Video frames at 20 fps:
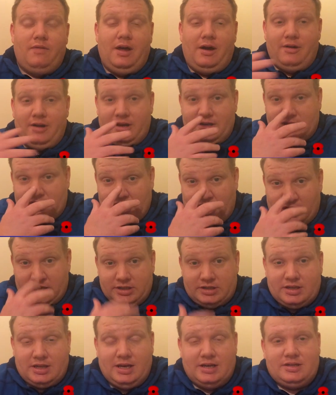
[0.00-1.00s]
There it is,
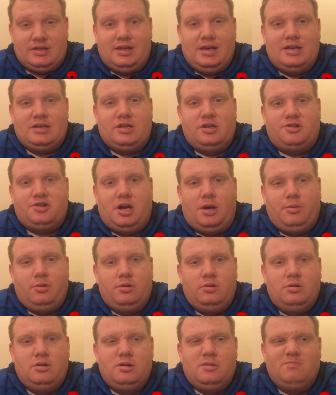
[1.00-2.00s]
guys. There's the
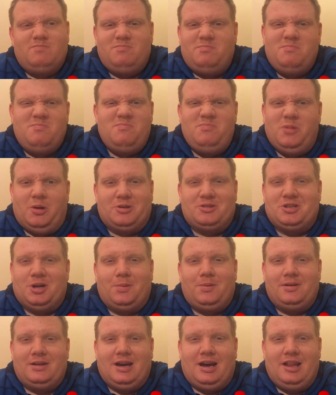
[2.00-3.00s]
treble. Not
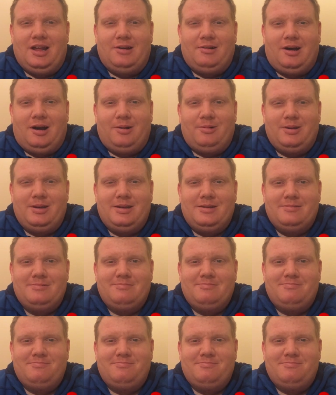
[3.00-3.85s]
stopping there though, are we?